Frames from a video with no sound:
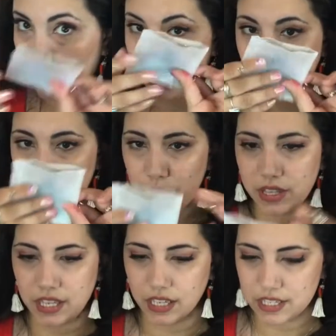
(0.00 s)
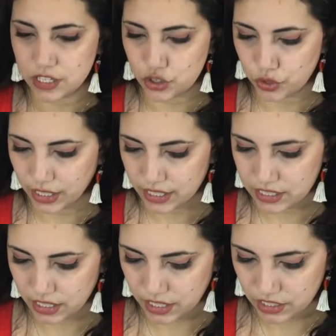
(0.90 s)
Ooh, I think it's a
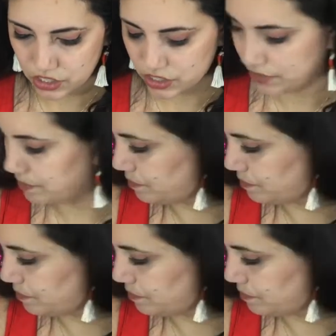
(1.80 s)
trinket dish.